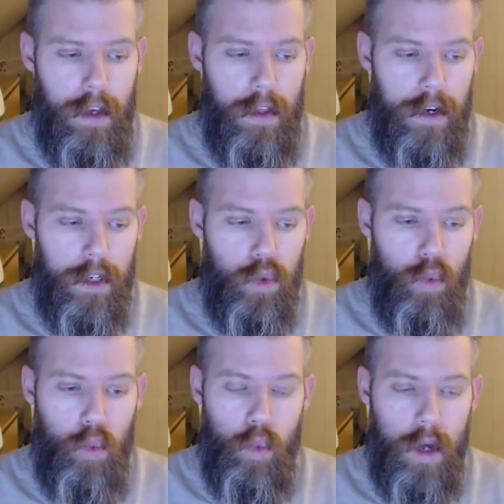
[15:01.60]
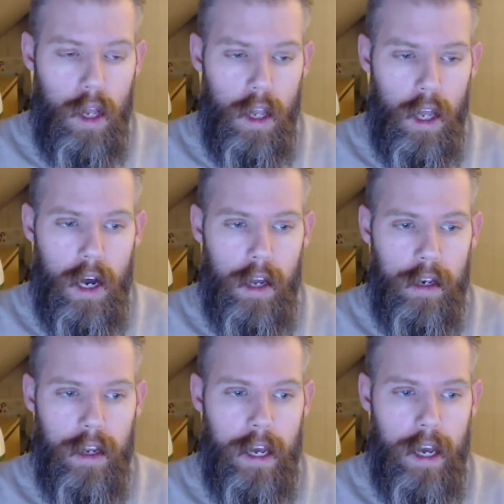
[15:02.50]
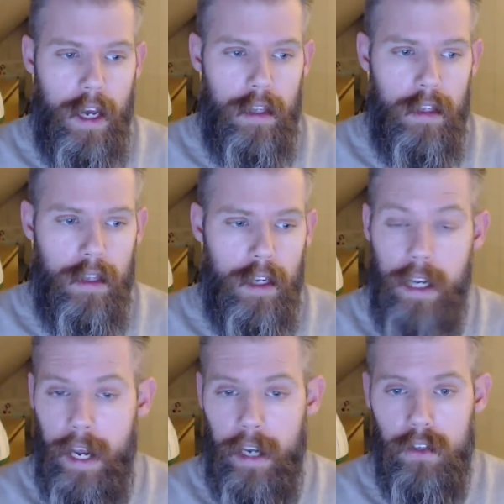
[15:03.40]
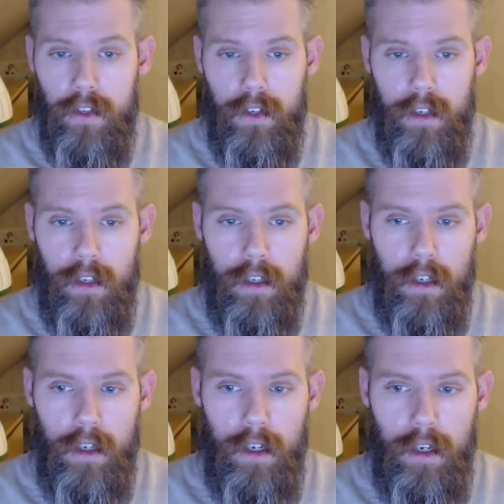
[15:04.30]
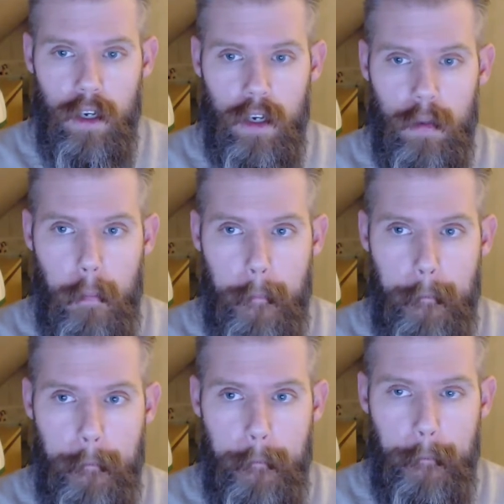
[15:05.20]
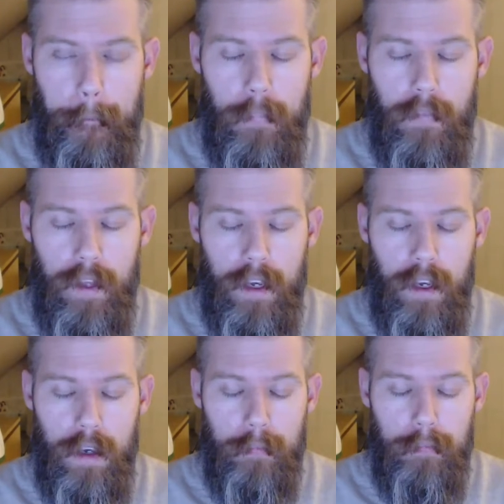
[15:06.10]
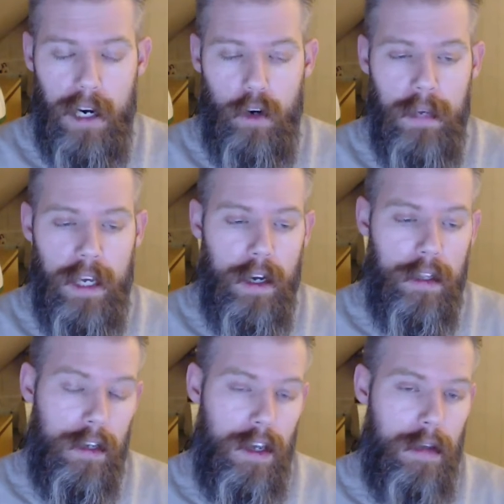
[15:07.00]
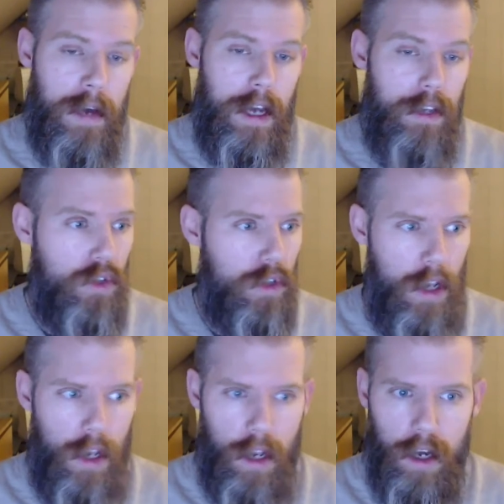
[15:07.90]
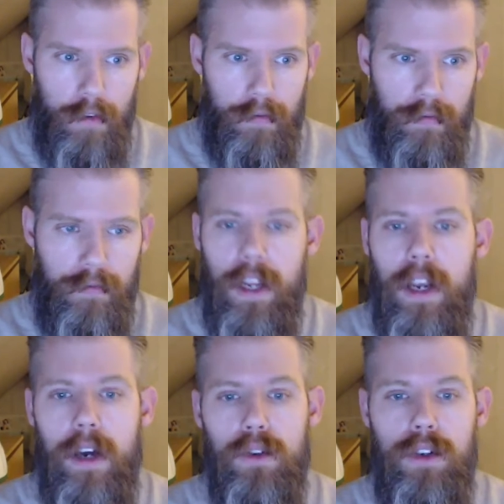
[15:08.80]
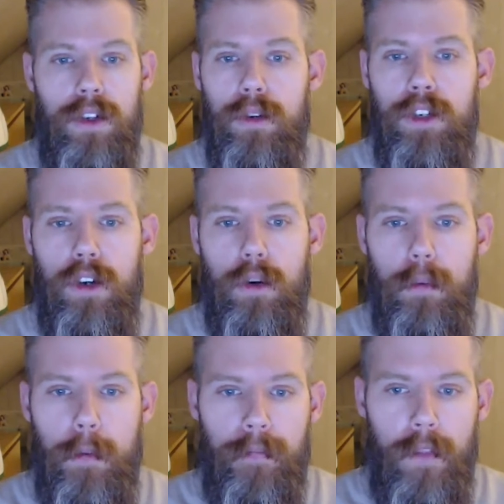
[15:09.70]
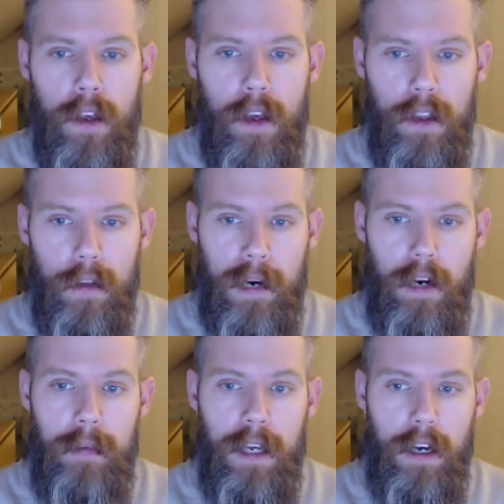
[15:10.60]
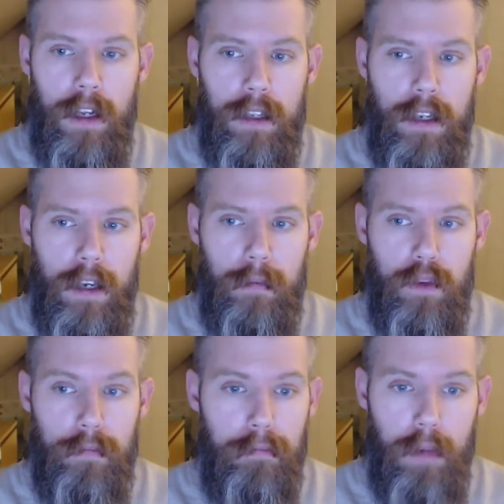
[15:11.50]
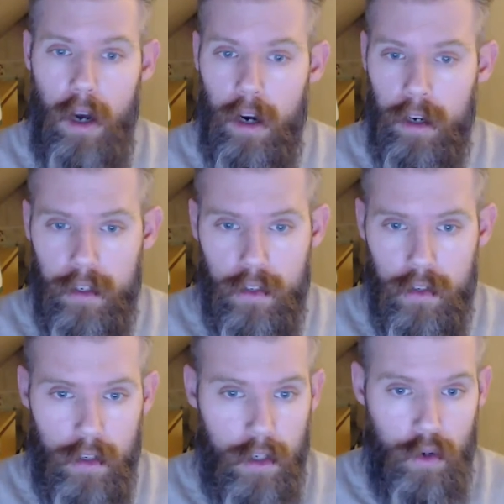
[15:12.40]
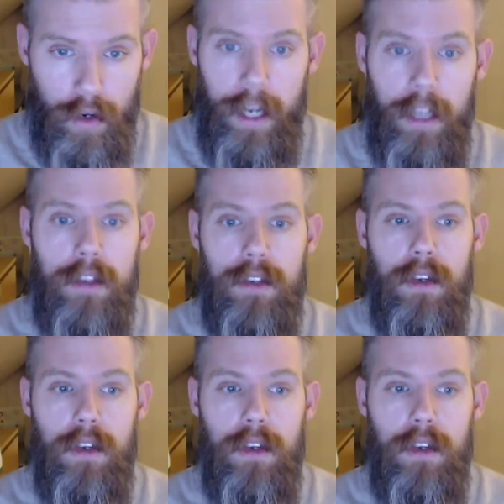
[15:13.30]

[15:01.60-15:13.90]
There's a lot at EDX. The Power BI team has a lot of videos on YouTube. The Power BI team's blog is great.